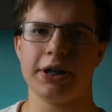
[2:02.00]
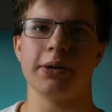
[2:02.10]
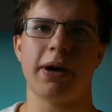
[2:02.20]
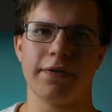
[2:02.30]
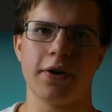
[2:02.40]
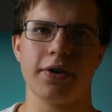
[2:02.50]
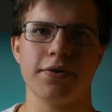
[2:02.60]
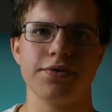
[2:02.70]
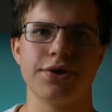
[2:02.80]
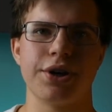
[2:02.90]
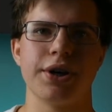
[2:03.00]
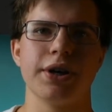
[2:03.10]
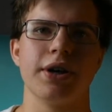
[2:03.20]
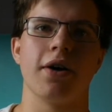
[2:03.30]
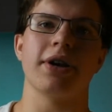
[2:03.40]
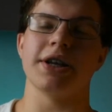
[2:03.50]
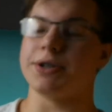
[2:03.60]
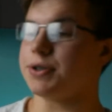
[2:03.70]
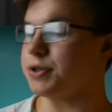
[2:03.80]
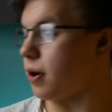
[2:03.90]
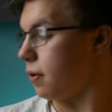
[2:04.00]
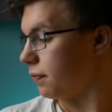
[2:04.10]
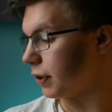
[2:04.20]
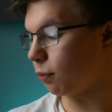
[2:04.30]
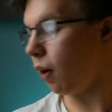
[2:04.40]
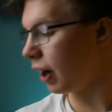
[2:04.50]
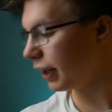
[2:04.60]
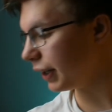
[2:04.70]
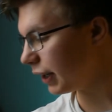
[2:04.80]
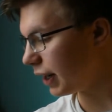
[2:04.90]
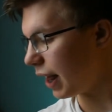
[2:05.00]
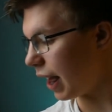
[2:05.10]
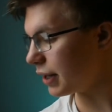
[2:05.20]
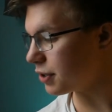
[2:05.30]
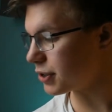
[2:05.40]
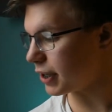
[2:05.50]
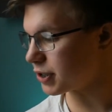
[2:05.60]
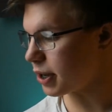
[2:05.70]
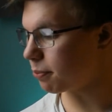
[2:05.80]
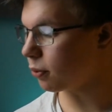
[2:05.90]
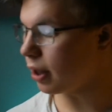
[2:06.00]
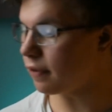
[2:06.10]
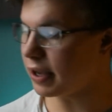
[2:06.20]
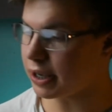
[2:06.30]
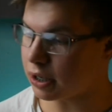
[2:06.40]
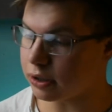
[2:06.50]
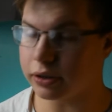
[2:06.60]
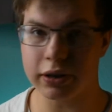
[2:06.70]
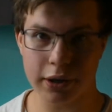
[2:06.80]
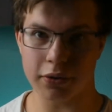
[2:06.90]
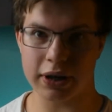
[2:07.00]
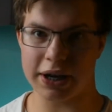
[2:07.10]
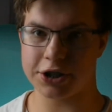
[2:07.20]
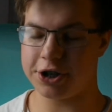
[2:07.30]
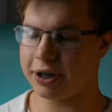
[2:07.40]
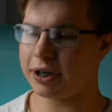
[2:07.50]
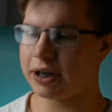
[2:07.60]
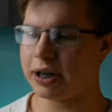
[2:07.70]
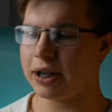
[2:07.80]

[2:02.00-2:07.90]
into my photos. Okay, so for one, and here's an example of a little texture.